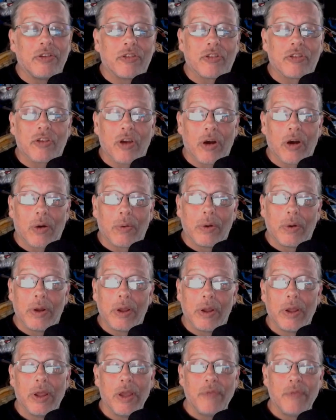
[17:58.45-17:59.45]
So
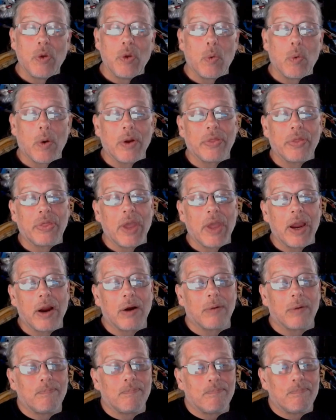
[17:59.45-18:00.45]
if you weren't
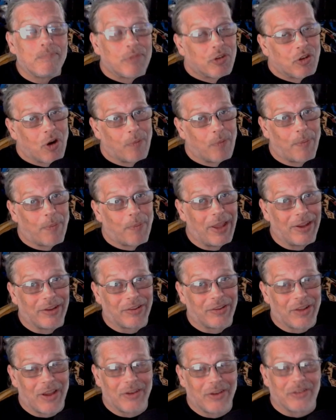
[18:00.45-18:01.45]
there, start paying
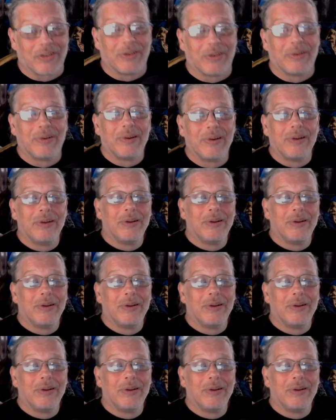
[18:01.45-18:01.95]
attention.